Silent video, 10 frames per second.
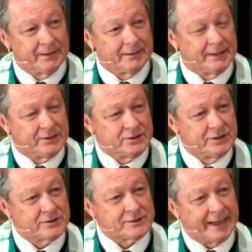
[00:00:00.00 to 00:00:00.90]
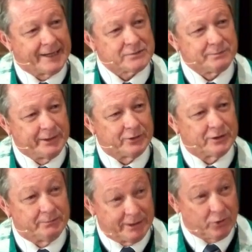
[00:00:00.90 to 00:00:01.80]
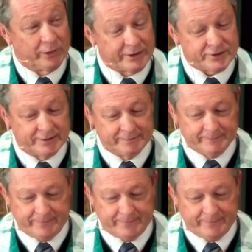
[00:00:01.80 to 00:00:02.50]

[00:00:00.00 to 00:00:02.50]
that Jesus asked Peter the big question,